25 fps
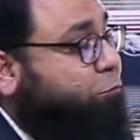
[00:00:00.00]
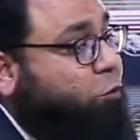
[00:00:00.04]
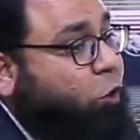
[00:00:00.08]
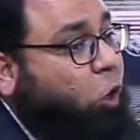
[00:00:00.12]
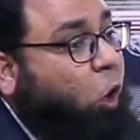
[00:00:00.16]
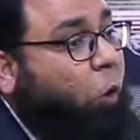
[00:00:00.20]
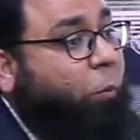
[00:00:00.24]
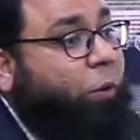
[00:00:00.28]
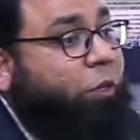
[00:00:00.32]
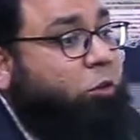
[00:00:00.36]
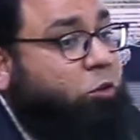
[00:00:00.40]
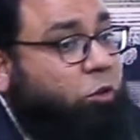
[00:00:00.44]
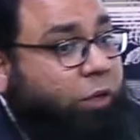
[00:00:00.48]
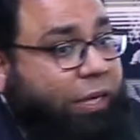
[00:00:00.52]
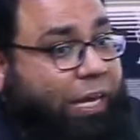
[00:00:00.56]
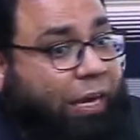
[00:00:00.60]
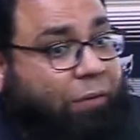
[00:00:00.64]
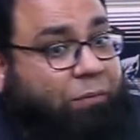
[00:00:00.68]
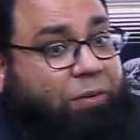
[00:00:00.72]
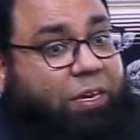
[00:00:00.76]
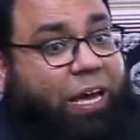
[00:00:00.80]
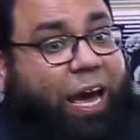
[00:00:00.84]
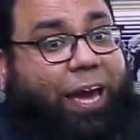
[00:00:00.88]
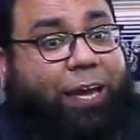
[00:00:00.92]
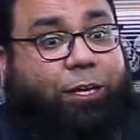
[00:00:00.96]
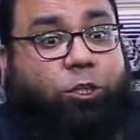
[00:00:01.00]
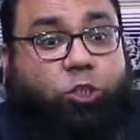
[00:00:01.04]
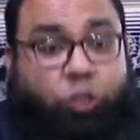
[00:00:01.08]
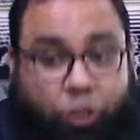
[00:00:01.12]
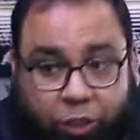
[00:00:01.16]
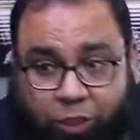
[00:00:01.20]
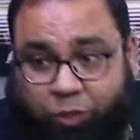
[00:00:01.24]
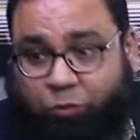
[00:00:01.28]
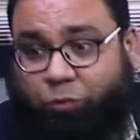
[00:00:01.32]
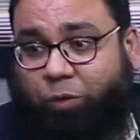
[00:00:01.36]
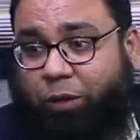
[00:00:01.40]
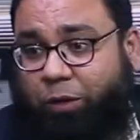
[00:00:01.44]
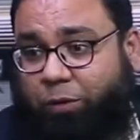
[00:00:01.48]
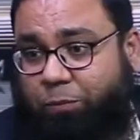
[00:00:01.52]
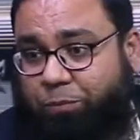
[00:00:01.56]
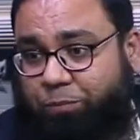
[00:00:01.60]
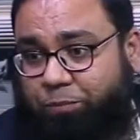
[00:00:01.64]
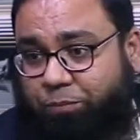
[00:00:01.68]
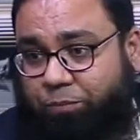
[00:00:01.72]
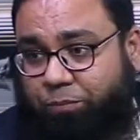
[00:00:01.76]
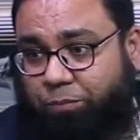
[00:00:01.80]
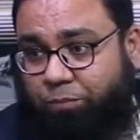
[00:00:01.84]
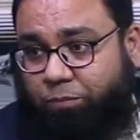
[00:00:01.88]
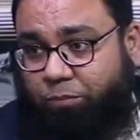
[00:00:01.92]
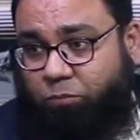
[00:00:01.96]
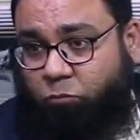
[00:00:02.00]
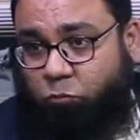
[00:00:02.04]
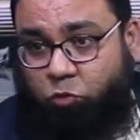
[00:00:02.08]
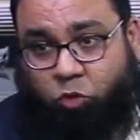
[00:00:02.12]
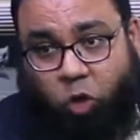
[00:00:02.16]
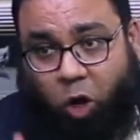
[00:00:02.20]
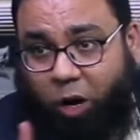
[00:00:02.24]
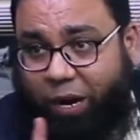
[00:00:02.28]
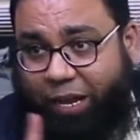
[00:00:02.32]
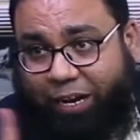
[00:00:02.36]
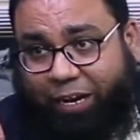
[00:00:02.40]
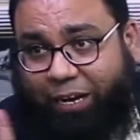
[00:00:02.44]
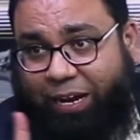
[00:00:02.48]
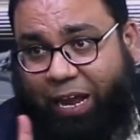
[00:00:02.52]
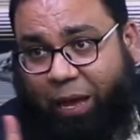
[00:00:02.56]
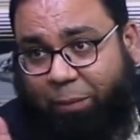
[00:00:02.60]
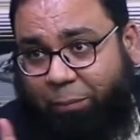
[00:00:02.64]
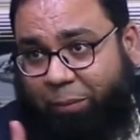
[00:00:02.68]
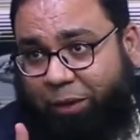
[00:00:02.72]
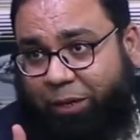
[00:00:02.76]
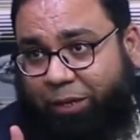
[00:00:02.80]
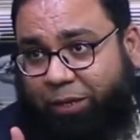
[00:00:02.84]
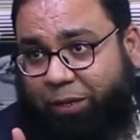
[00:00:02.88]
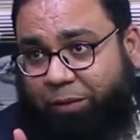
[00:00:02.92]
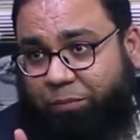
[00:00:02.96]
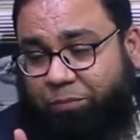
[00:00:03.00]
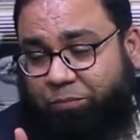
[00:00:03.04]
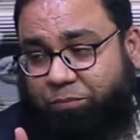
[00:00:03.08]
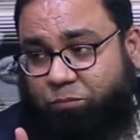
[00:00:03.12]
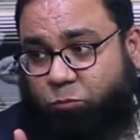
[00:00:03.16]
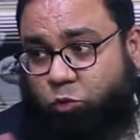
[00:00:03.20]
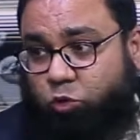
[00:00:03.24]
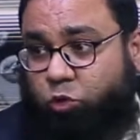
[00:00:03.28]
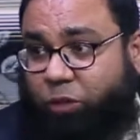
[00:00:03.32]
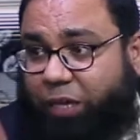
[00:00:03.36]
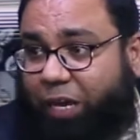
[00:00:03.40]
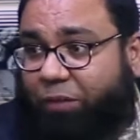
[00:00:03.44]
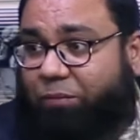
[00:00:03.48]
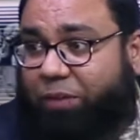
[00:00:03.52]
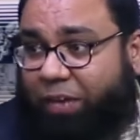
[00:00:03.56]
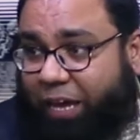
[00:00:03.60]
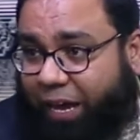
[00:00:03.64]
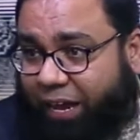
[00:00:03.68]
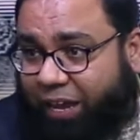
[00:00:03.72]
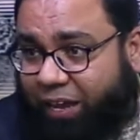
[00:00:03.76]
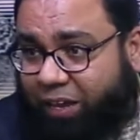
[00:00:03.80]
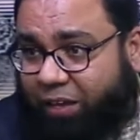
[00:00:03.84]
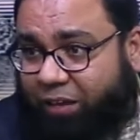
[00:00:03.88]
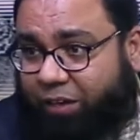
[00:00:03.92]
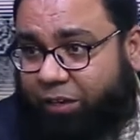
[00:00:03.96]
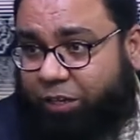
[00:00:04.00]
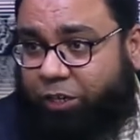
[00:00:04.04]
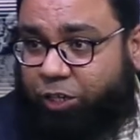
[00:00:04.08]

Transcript: to go with UKVI journal, not academic. UKVI